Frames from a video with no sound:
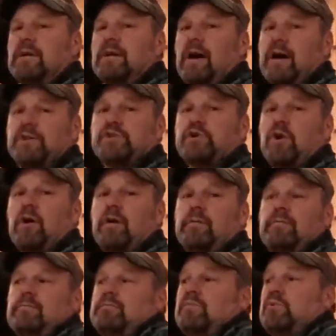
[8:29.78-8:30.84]
I'd shot
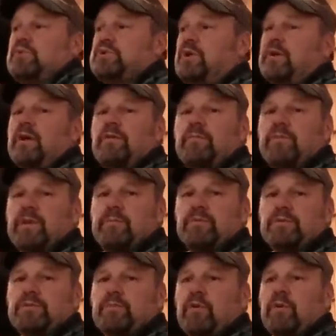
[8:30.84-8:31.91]
moose on other
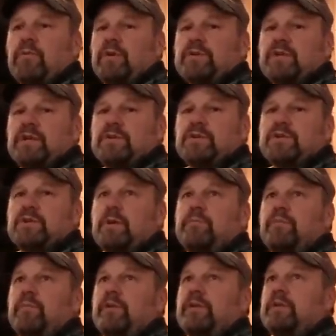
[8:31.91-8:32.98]
people's permits as a
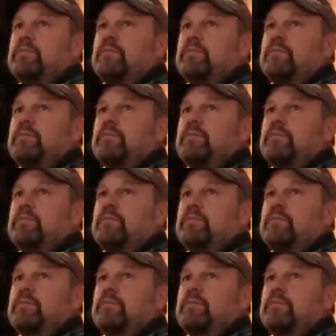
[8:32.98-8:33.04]
subpermittee,